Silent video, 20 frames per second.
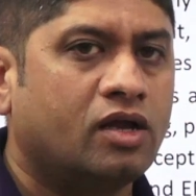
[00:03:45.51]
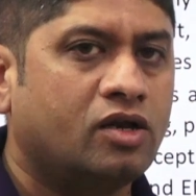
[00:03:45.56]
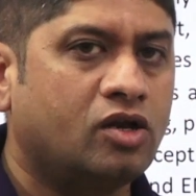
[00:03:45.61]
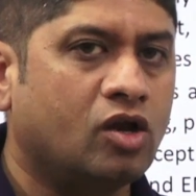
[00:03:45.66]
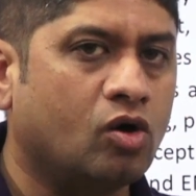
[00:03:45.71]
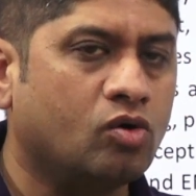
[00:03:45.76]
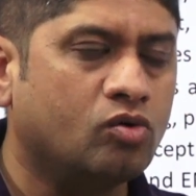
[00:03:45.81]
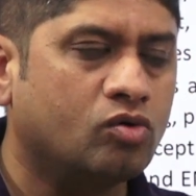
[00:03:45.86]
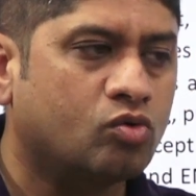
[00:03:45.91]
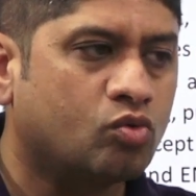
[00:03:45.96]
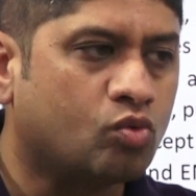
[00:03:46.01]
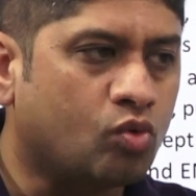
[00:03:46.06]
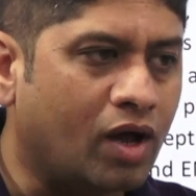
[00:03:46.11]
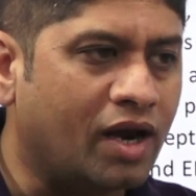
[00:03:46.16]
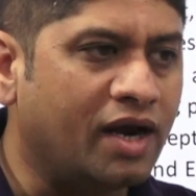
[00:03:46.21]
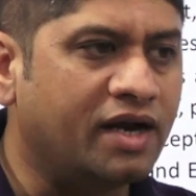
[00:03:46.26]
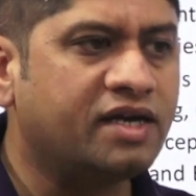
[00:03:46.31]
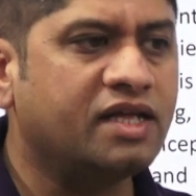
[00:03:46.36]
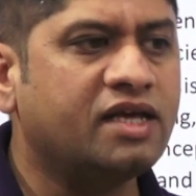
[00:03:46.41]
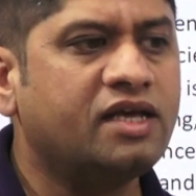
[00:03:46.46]
Now
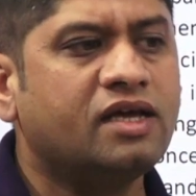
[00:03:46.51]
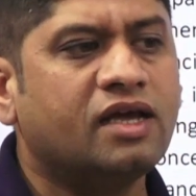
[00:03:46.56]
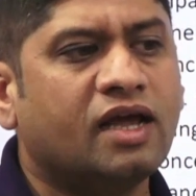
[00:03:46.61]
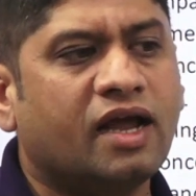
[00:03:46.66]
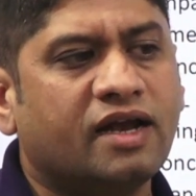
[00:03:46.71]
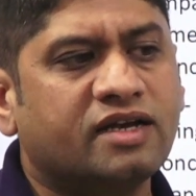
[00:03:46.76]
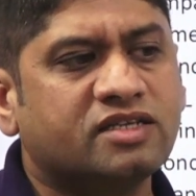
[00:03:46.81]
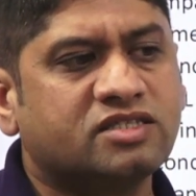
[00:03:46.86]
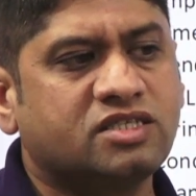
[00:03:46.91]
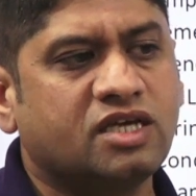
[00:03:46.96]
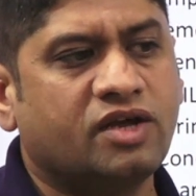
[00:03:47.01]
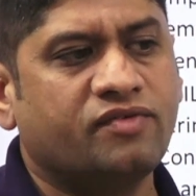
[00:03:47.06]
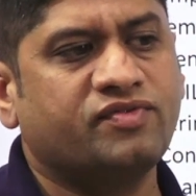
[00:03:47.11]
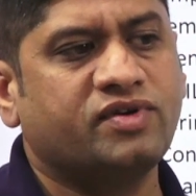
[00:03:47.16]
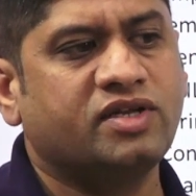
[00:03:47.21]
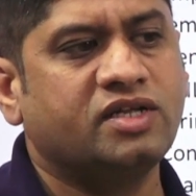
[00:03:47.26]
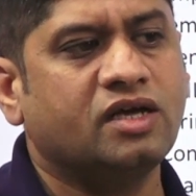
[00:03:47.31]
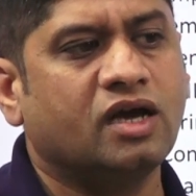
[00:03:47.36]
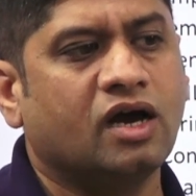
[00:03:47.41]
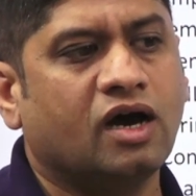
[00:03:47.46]
quality and
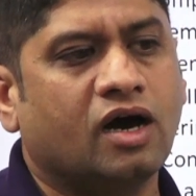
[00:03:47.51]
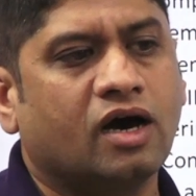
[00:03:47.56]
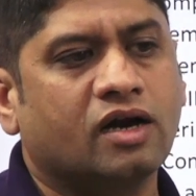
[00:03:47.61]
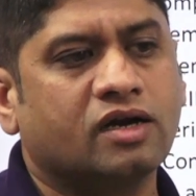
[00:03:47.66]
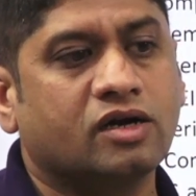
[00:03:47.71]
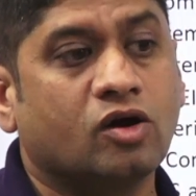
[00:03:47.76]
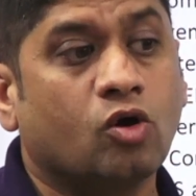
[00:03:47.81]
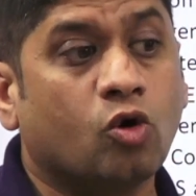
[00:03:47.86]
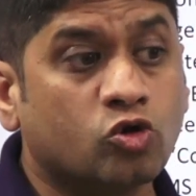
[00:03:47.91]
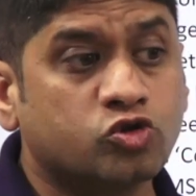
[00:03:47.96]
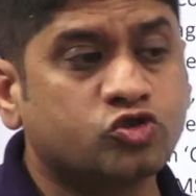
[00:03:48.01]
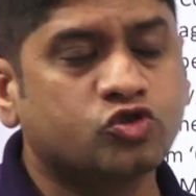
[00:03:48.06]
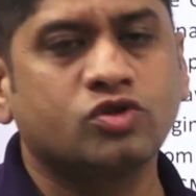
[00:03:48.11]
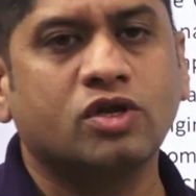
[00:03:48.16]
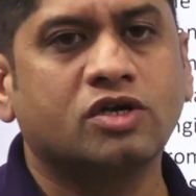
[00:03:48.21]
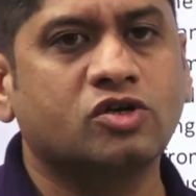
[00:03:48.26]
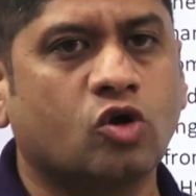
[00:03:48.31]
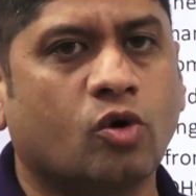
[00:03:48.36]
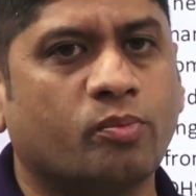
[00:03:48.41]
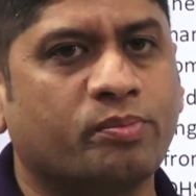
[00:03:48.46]
safety are also
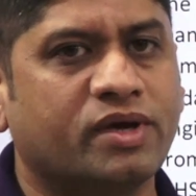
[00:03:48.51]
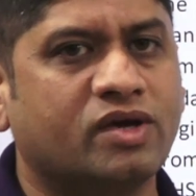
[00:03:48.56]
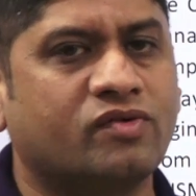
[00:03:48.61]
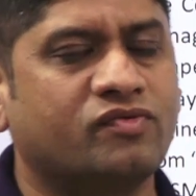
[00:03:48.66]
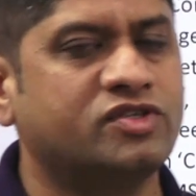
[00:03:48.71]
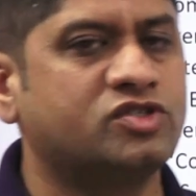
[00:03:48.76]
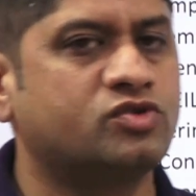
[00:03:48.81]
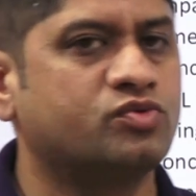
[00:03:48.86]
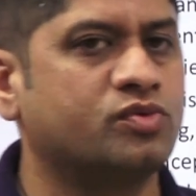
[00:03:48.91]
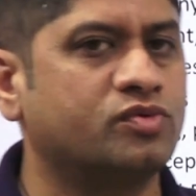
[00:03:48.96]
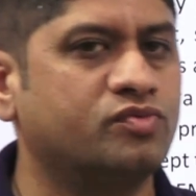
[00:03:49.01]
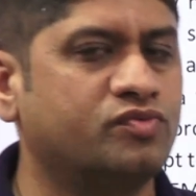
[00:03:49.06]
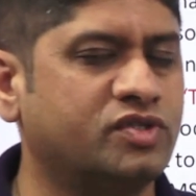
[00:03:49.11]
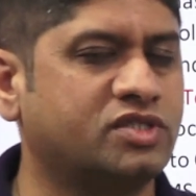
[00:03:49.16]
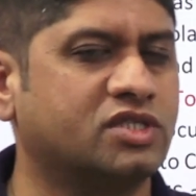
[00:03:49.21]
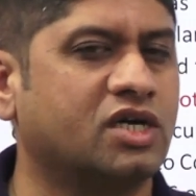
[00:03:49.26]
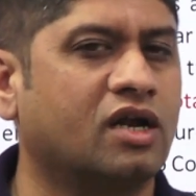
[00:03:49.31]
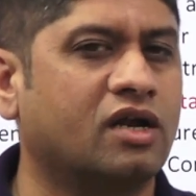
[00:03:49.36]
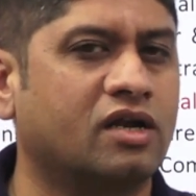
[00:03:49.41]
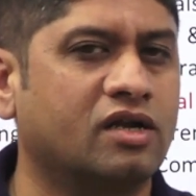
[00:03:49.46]
the topic which,
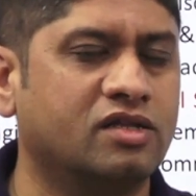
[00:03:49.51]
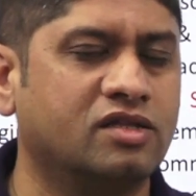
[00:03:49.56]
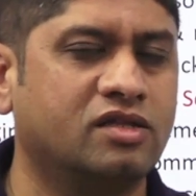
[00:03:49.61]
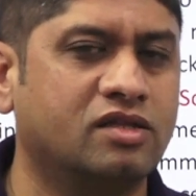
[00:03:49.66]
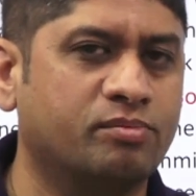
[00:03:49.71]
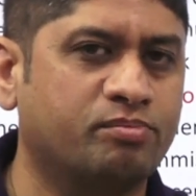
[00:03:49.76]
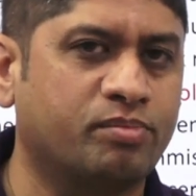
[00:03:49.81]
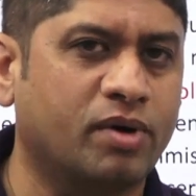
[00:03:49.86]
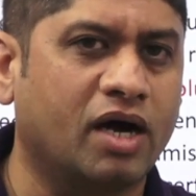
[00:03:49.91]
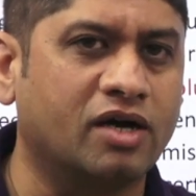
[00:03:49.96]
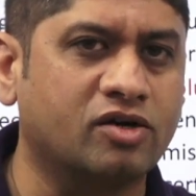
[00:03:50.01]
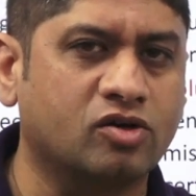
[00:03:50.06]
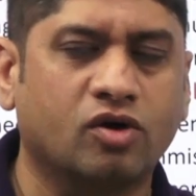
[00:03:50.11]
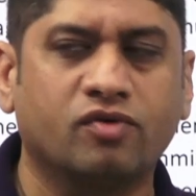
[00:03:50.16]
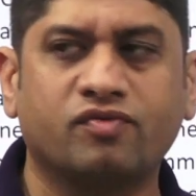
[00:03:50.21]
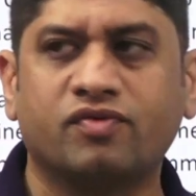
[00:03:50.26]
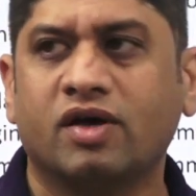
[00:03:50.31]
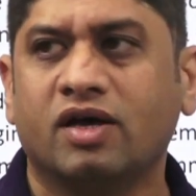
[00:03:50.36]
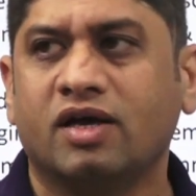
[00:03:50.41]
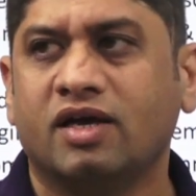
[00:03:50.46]
which are part
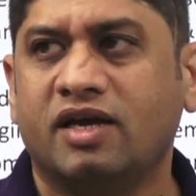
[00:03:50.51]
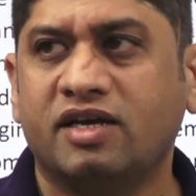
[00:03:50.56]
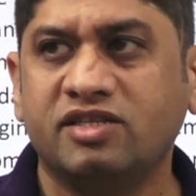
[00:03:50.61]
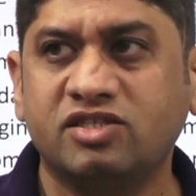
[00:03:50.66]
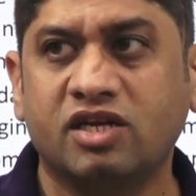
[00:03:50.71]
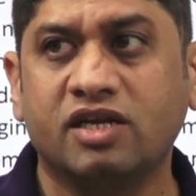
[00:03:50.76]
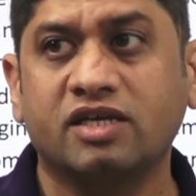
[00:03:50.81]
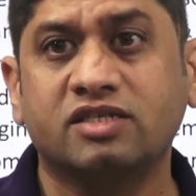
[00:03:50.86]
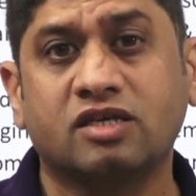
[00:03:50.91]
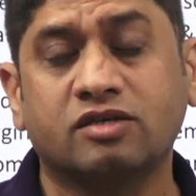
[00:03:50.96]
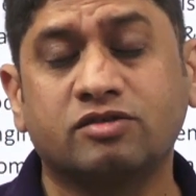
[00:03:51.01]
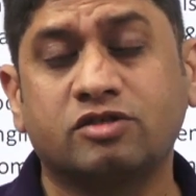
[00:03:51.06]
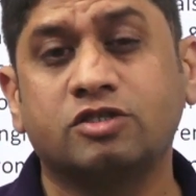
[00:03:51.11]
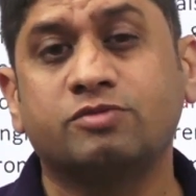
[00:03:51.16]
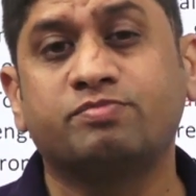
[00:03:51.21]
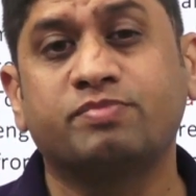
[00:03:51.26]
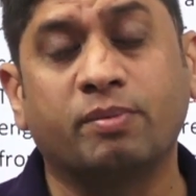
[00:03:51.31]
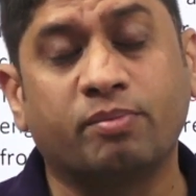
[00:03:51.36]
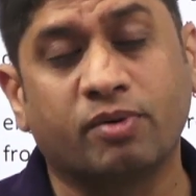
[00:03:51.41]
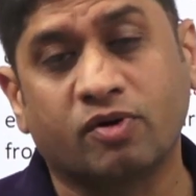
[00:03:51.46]
of Engineering
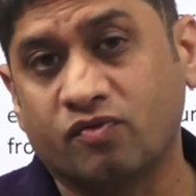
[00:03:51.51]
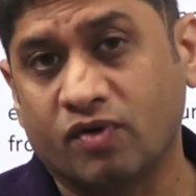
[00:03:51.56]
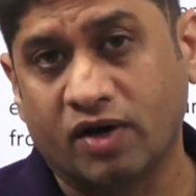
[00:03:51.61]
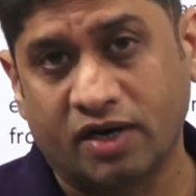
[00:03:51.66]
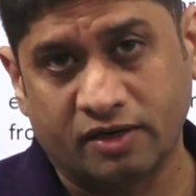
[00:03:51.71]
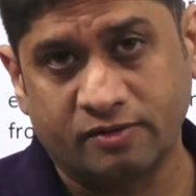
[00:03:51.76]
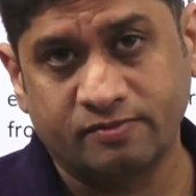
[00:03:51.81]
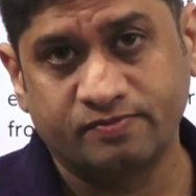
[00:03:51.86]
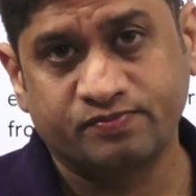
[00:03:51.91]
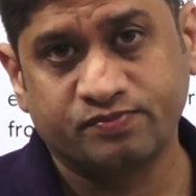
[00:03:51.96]
Services Paper one.